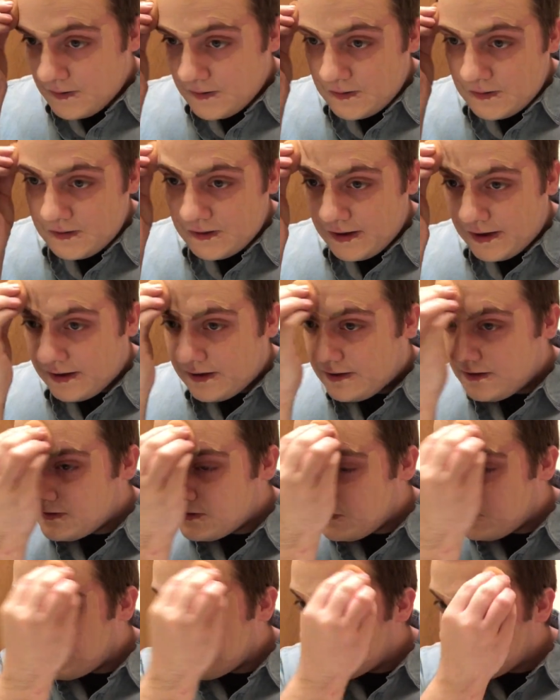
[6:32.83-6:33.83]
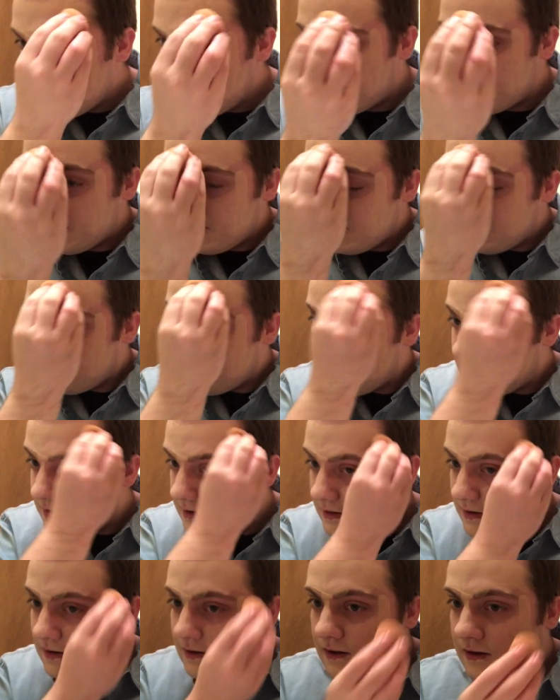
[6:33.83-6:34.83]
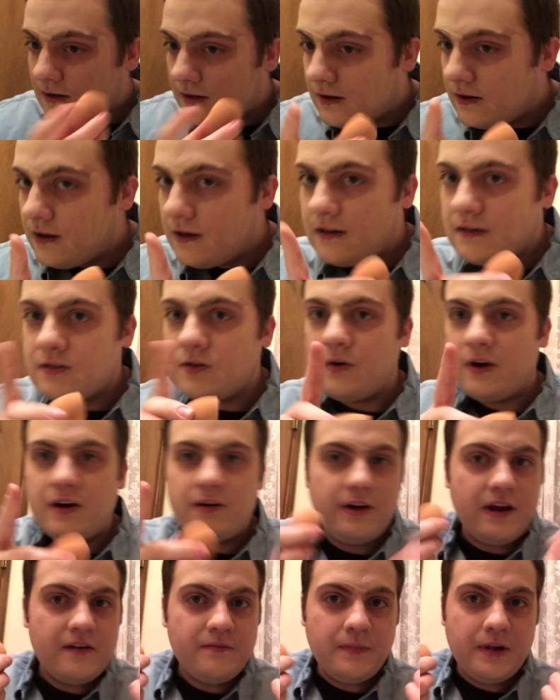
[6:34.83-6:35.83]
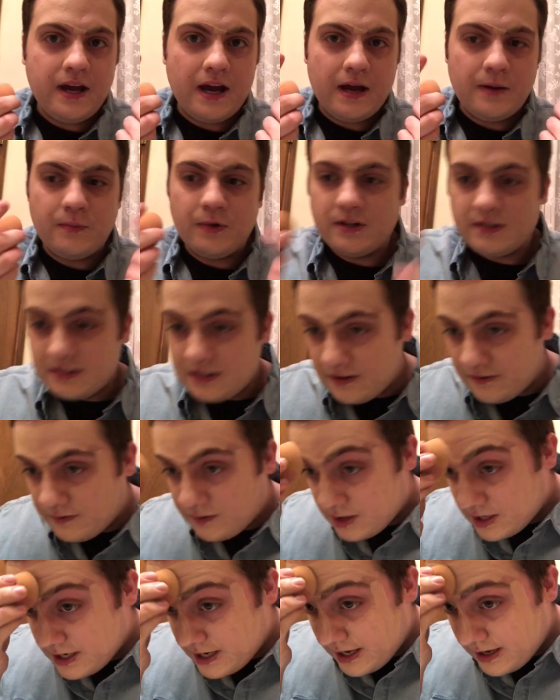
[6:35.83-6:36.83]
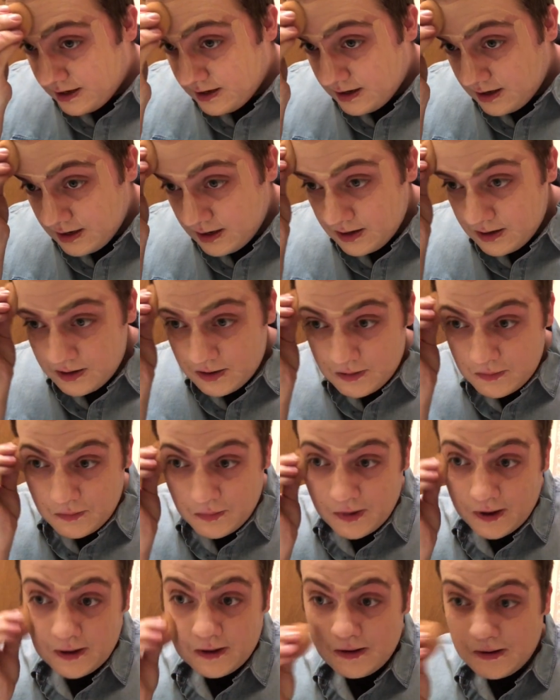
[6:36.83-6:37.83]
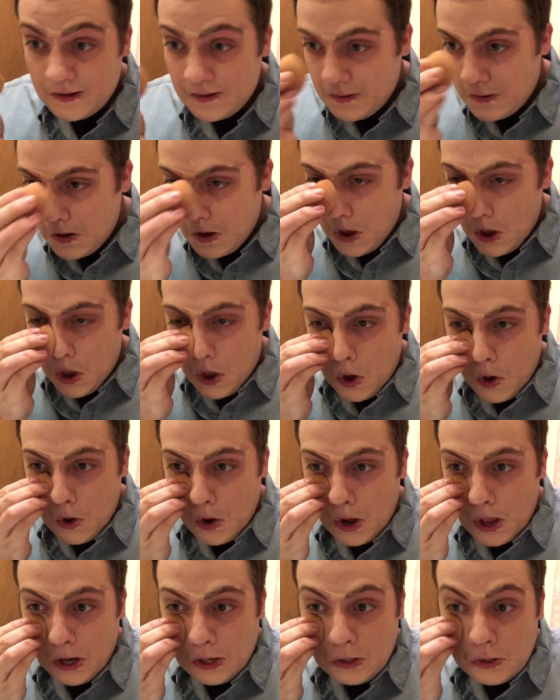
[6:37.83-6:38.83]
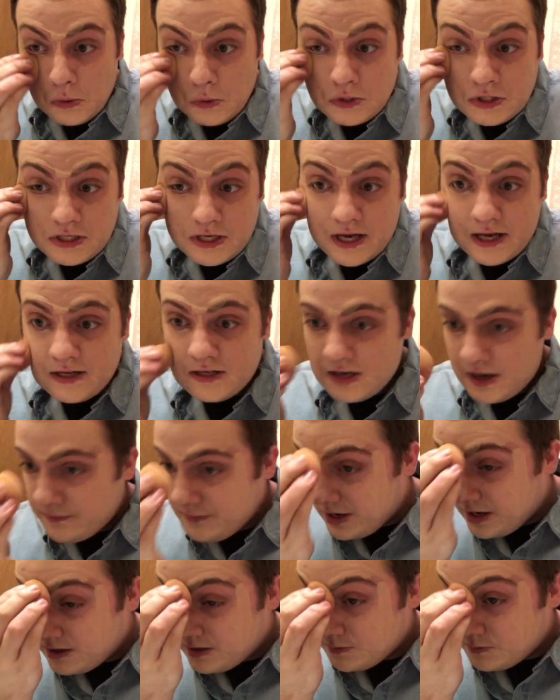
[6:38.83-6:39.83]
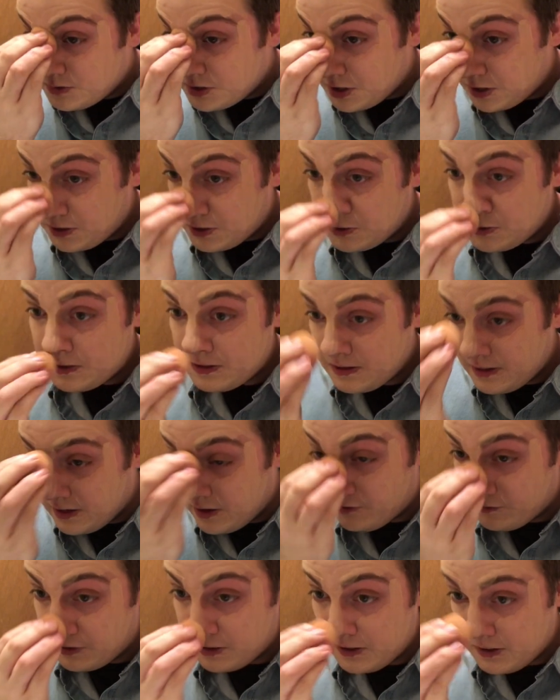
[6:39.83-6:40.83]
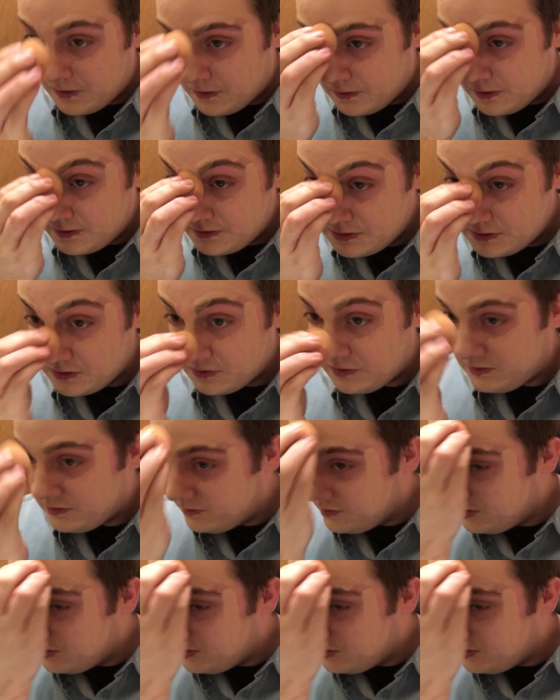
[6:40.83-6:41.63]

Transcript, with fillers: your neck is always easy. So I already have my eyebrows done for the day, but when I do stage, I make them darker than they already are. So if